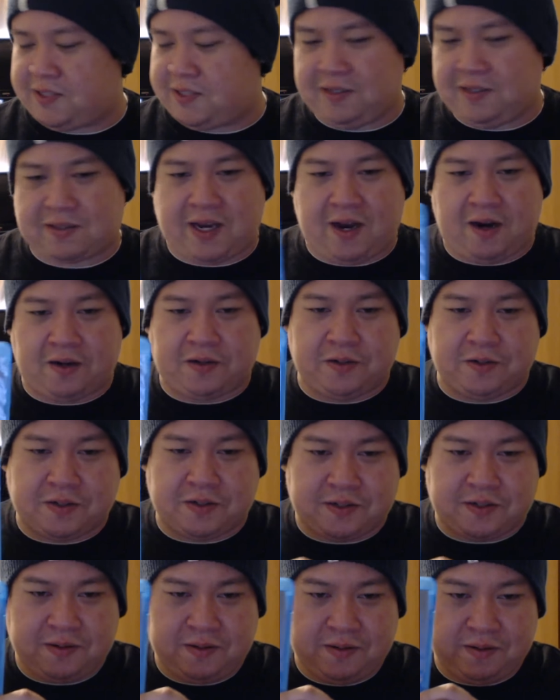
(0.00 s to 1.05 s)
it's these
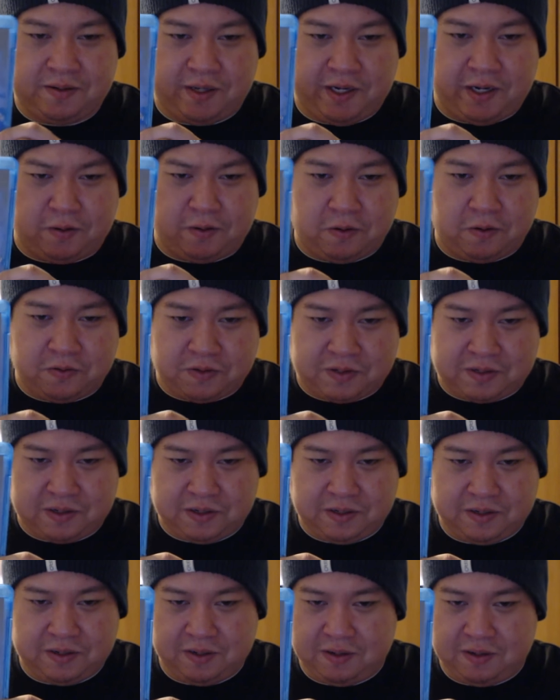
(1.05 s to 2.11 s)
characters, the
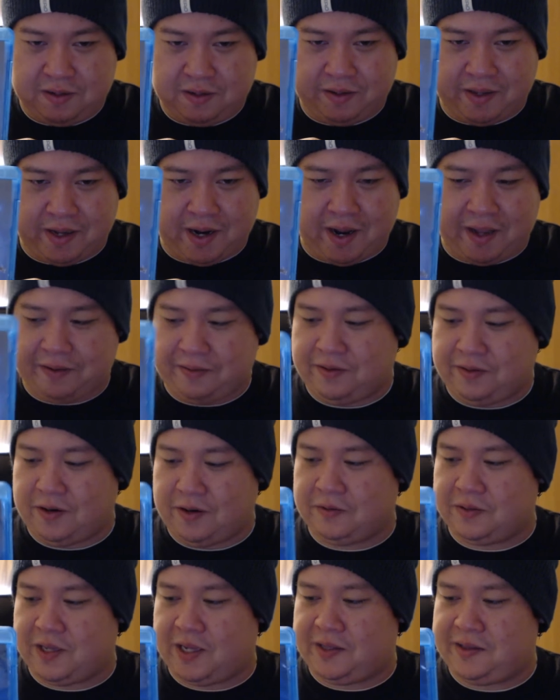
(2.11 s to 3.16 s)
heroes,
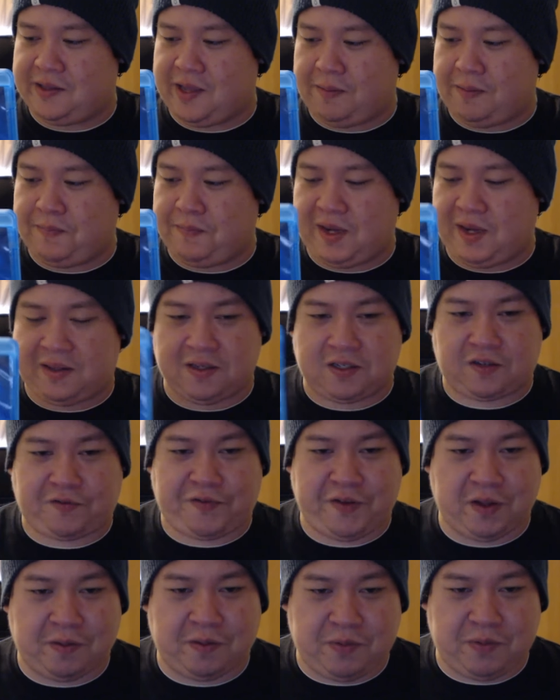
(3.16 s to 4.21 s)
that that make this
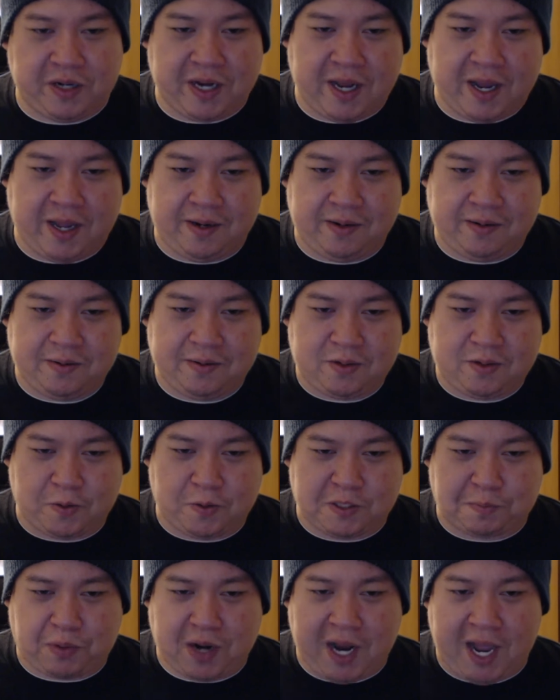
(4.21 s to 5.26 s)
film. You got
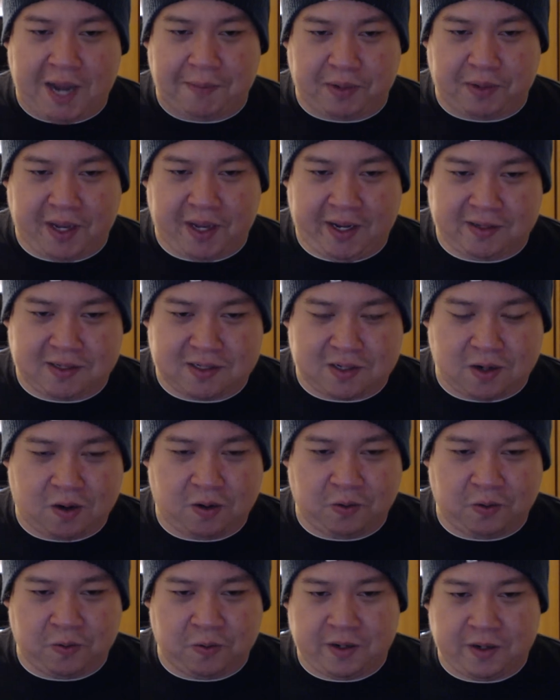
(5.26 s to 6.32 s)
Chris Pratt playing
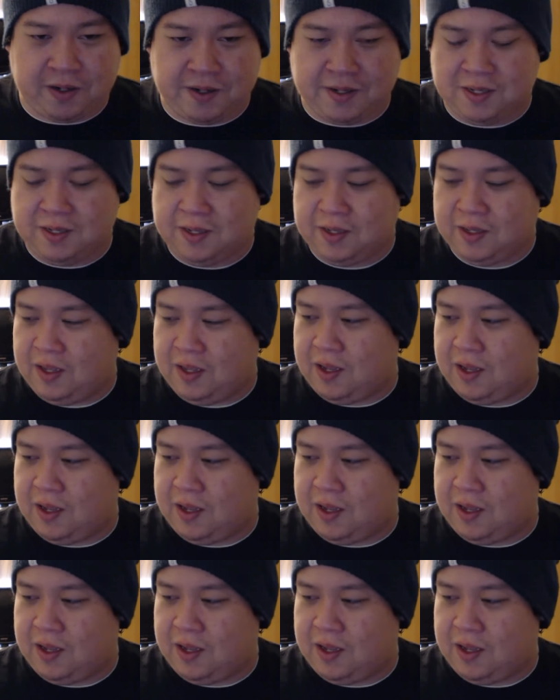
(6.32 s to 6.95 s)
Star-Lord.